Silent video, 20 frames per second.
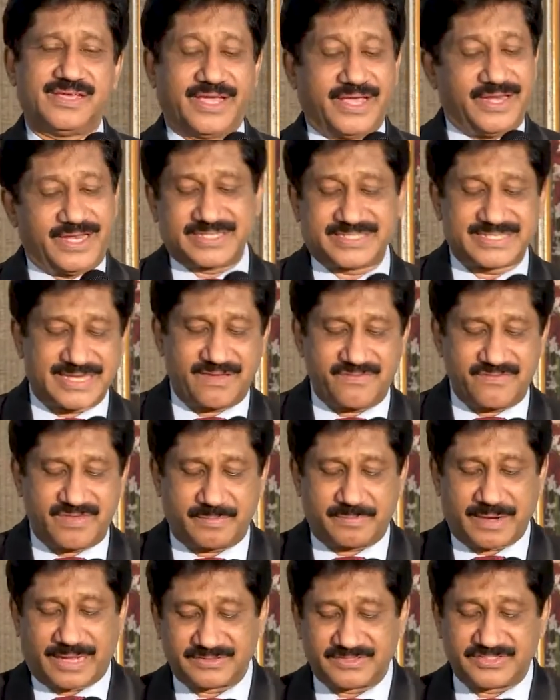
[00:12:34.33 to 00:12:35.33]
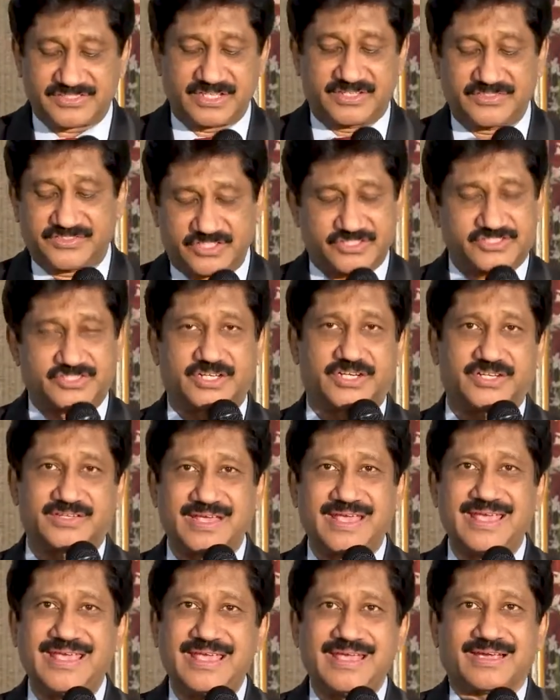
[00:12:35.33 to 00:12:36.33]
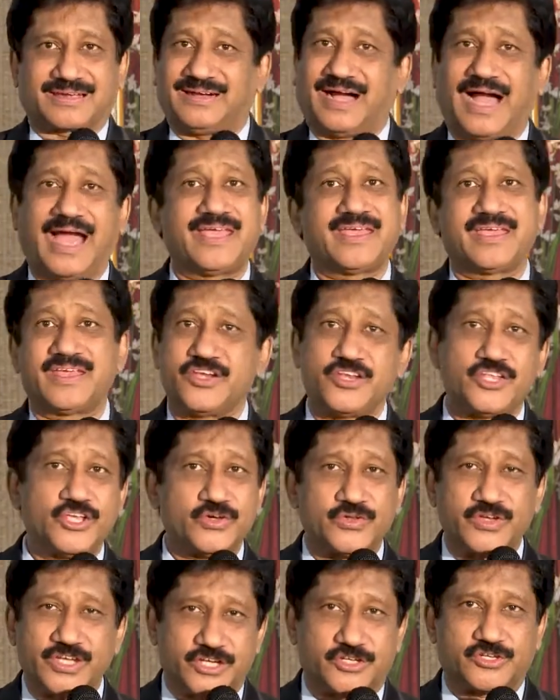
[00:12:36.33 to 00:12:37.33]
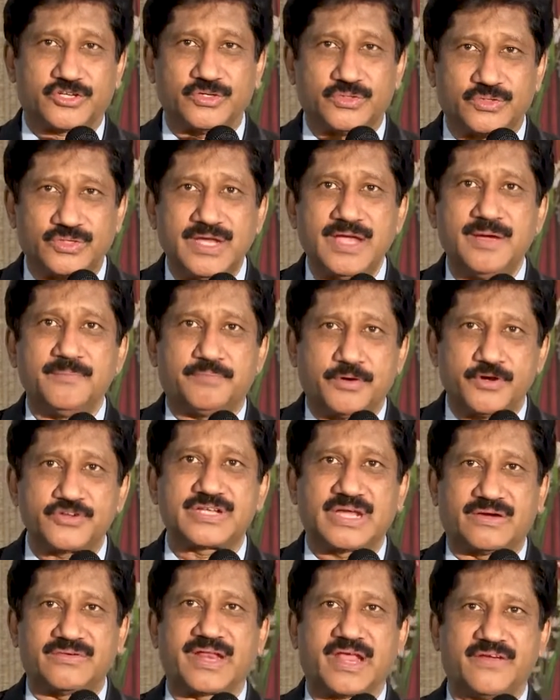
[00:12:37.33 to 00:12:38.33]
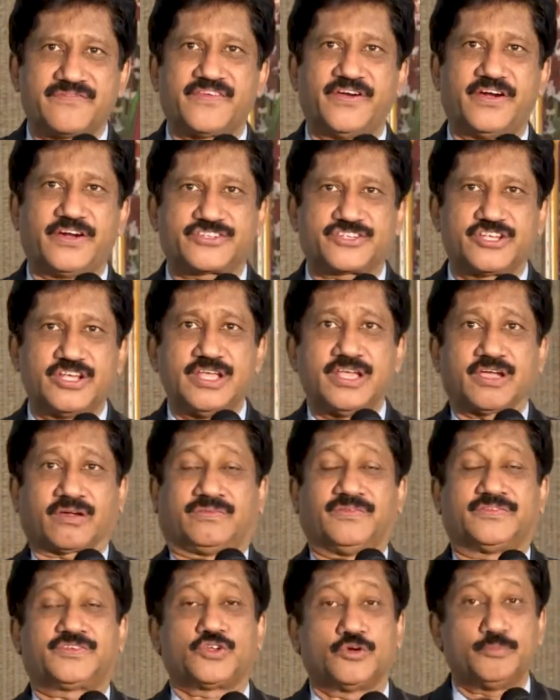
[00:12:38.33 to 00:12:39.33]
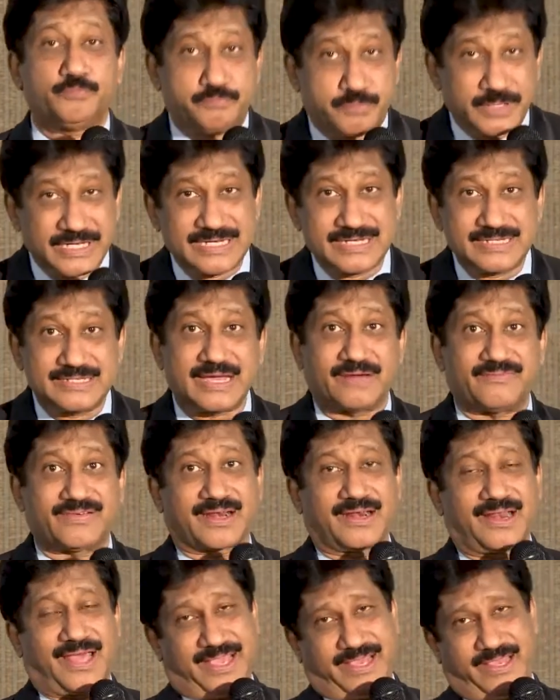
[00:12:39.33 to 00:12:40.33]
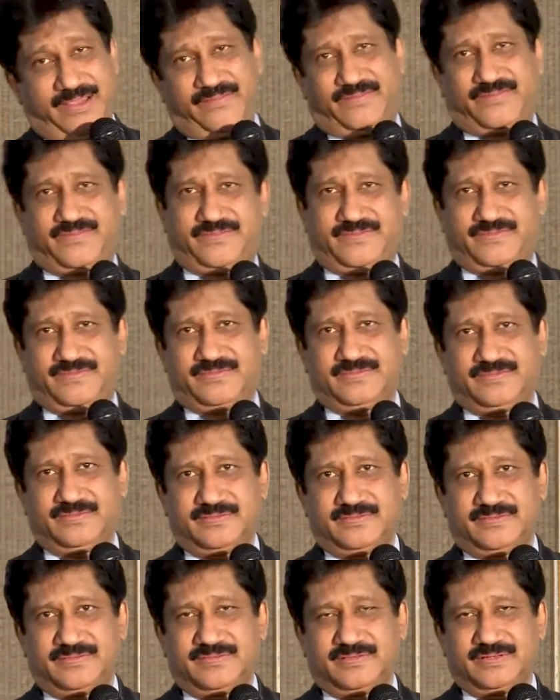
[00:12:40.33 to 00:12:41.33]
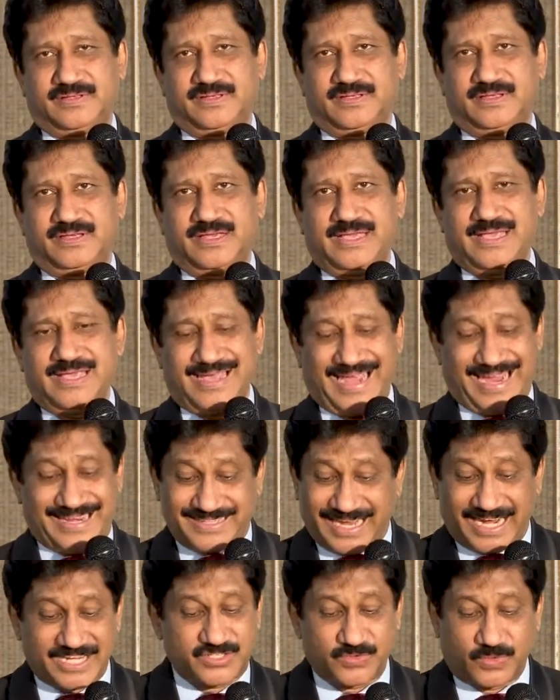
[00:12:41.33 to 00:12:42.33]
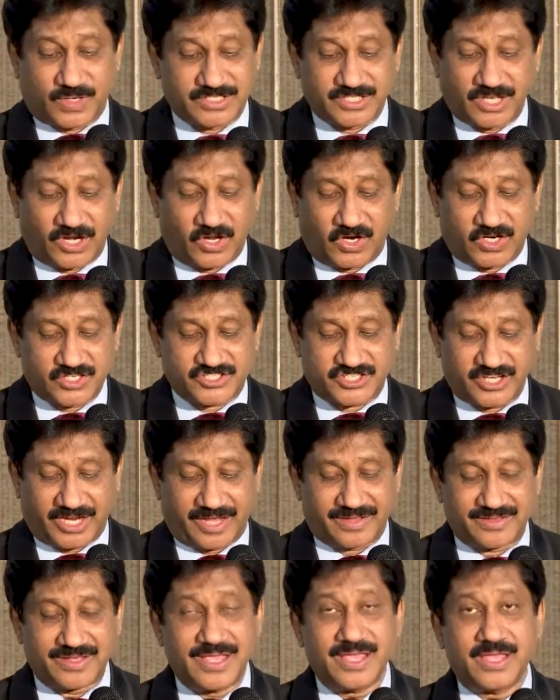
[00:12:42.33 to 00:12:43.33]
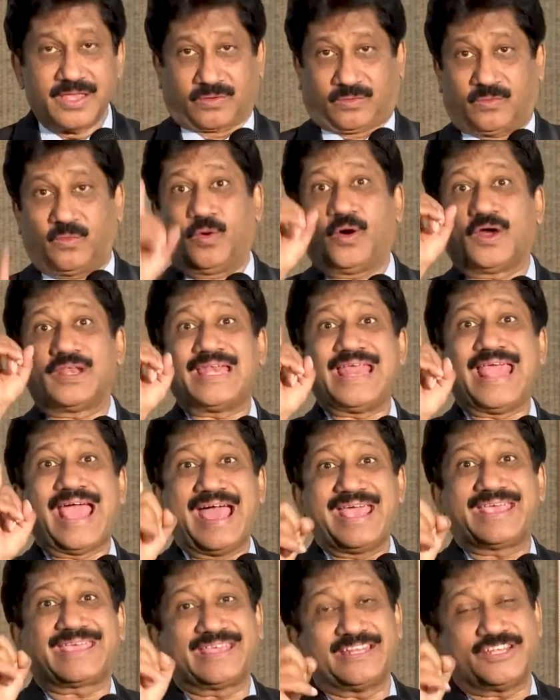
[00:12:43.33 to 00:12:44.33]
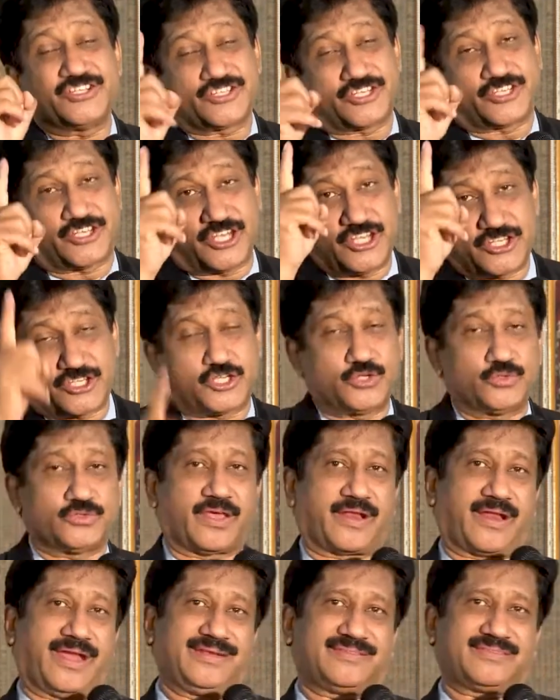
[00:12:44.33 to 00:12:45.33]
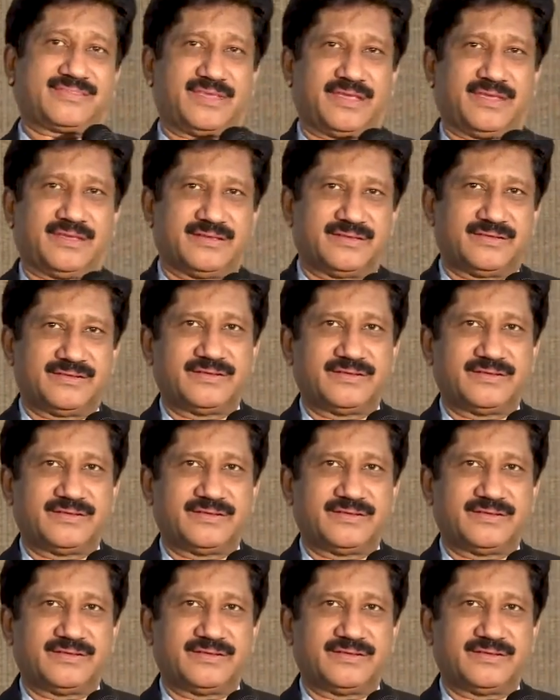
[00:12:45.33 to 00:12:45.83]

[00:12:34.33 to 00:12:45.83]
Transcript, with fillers: In the same way, brothers and sisters, I and you need to put our efforts to build our life. And that's what the Lord said. Only I can teach you the right thing.